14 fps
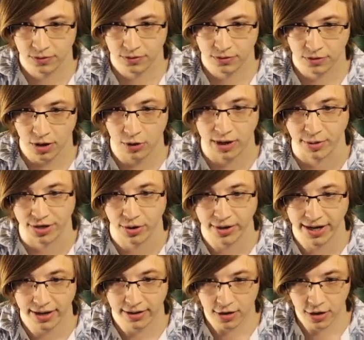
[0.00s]
Okay, we're doing
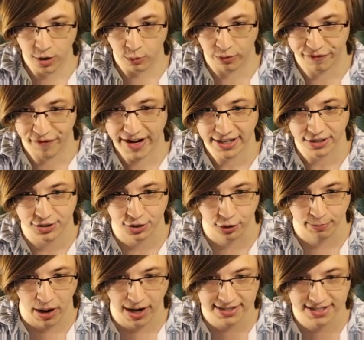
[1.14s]
it. We're fighting two
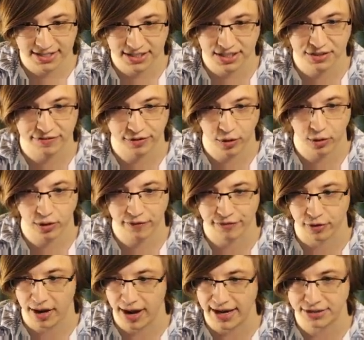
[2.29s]
bosses this floor
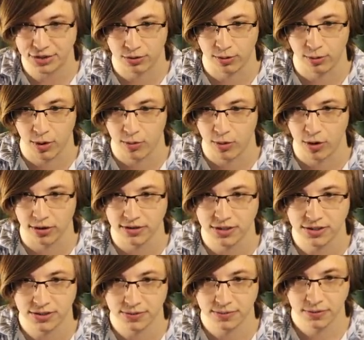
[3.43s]
for extra
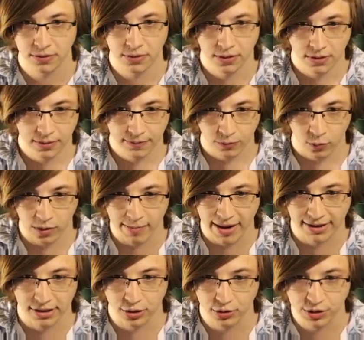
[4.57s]
rewards. We may
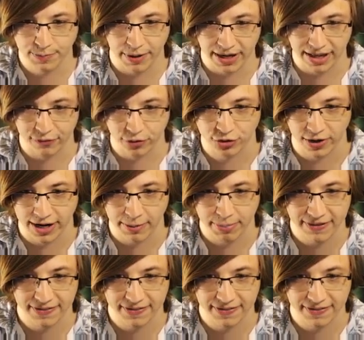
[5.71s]
lose, but if we're trying to beat the